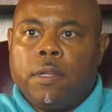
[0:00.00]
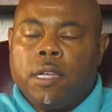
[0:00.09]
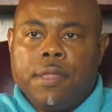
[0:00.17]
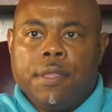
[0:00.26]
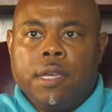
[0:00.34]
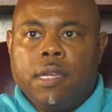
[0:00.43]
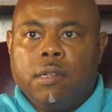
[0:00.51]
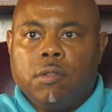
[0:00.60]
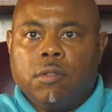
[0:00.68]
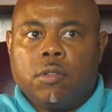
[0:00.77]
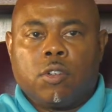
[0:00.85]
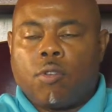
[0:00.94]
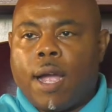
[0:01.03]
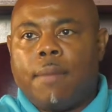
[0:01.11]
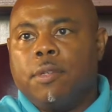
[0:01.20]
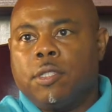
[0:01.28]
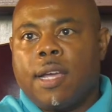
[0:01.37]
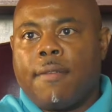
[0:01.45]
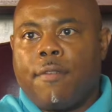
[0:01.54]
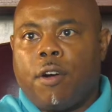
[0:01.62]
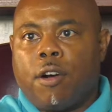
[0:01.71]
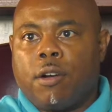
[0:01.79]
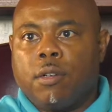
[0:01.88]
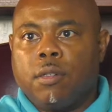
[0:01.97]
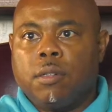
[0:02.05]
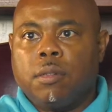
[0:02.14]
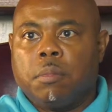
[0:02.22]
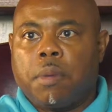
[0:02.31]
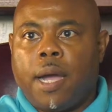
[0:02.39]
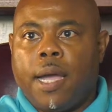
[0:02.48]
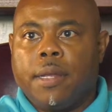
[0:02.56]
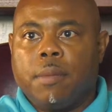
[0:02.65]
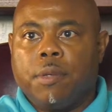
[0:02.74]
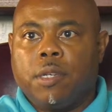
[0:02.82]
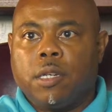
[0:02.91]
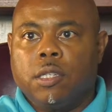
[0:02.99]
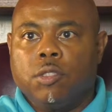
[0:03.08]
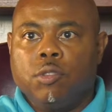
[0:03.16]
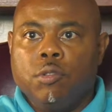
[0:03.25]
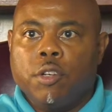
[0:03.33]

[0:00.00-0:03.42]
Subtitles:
and then crime is not far behind it.